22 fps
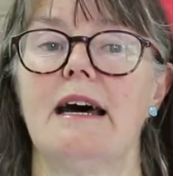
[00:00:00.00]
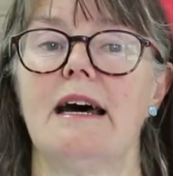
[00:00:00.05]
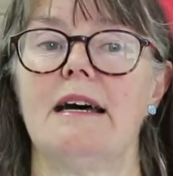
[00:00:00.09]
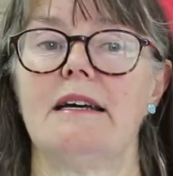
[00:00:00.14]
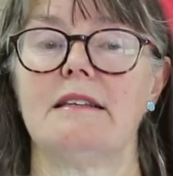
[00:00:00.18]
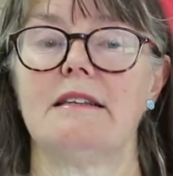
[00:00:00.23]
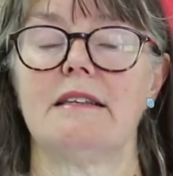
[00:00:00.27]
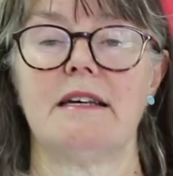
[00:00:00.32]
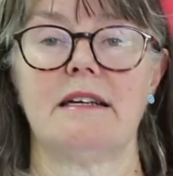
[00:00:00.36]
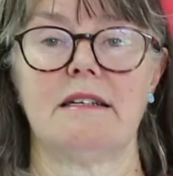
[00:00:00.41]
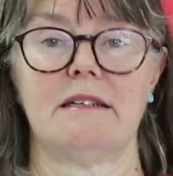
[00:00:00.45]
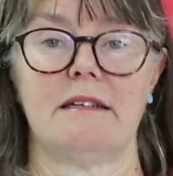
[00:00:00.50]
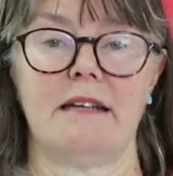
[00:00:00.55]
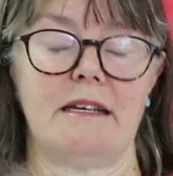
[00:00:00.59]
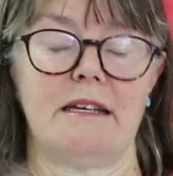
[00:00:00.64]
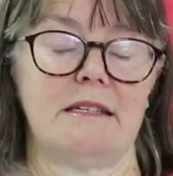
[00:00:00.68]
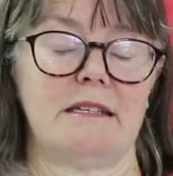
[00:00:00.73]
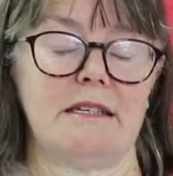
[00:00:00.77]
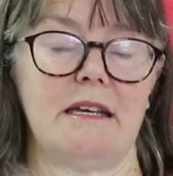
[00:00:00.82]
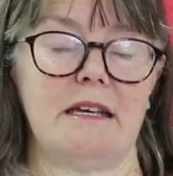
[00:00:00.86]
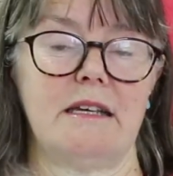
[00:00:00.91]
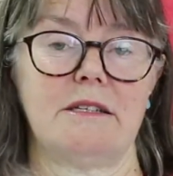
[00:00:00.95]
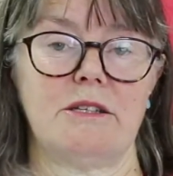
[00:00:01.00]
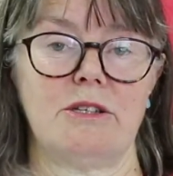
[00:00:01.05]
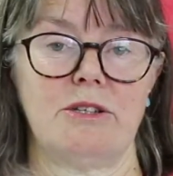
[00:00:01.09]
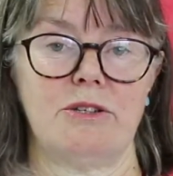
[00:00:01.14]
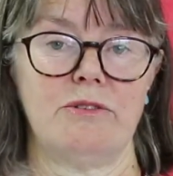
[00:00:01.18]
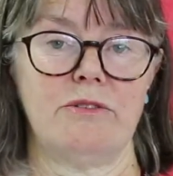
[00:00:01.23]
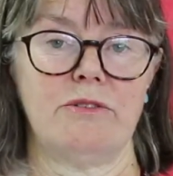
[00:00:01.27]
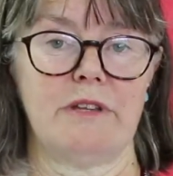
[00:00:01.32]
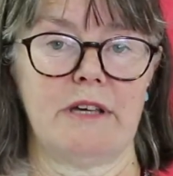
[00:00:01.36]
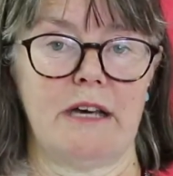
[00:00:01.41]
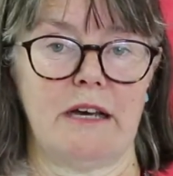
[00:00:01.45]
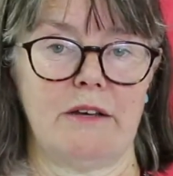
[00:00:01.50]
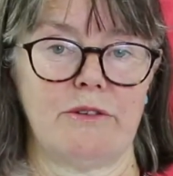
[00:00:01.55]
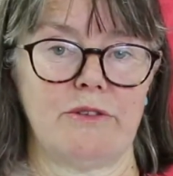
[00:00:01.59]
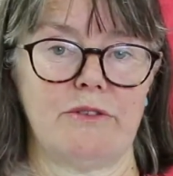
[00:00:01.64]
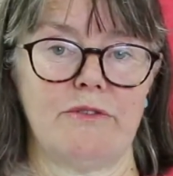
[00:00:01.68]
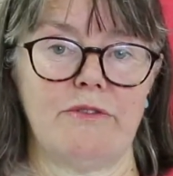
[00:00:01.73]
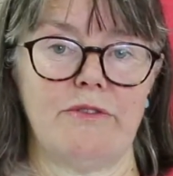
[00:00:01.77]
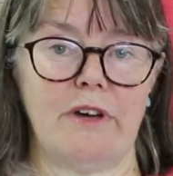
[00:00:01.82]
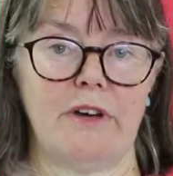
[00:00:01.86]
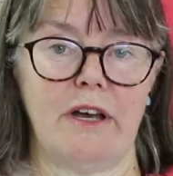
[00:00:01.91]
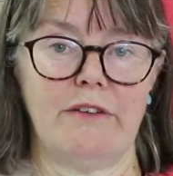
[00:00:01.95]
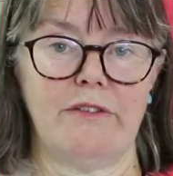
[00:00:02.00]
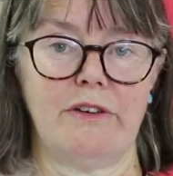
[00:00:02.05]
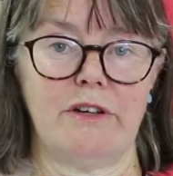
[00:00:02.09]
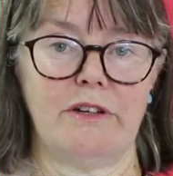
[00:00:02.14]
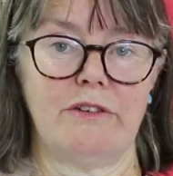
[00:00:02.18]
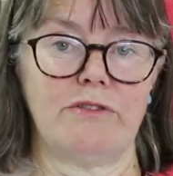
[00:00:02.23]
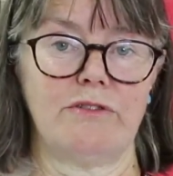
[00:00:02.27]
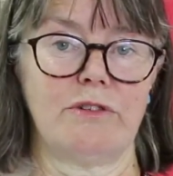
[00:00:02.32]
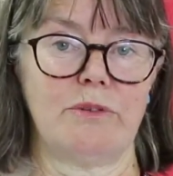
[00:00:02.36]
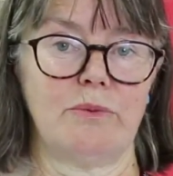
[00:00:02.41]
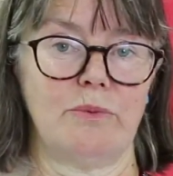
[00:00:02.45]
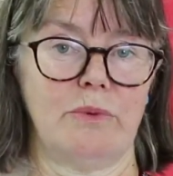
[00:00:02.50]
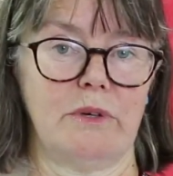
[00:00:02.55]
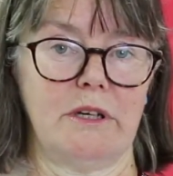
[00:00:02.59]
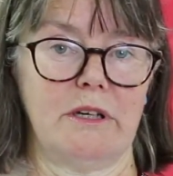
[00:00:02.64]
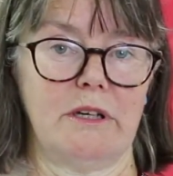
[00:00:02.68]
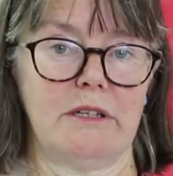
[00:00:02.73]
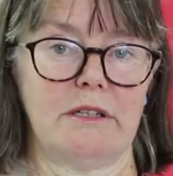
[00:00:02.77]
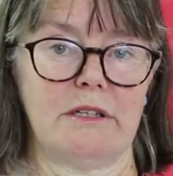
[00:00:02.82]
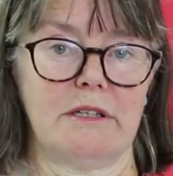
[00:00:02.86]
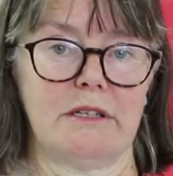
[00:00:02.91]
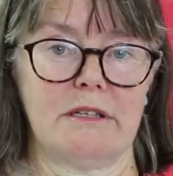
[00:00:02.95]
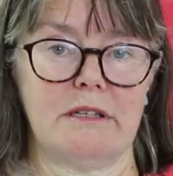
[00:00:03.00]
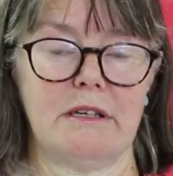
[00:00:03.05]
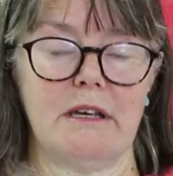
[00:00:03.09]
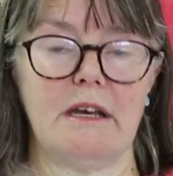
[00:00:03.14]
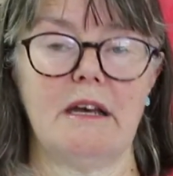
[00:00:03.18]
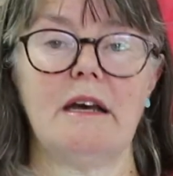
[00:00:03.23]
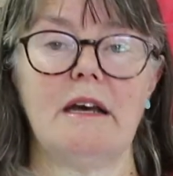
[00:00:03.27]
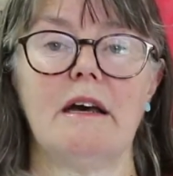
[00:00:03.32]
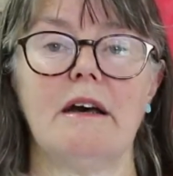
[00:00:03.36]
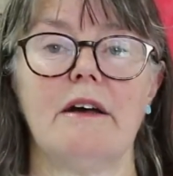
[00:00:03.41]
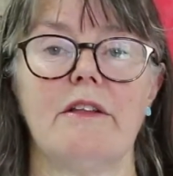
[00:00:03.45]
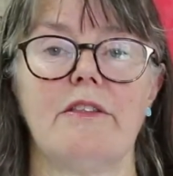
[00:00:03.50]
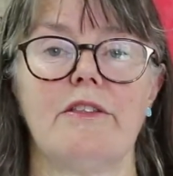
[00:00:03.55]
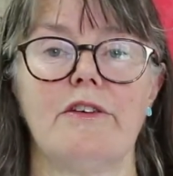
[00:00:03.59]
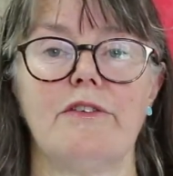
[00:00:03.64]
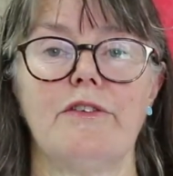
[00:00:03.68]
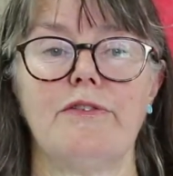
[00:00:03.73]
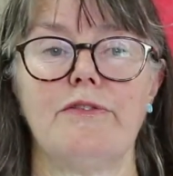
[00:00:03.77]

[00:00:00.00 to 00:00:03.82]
and that essay is 2,500 words. The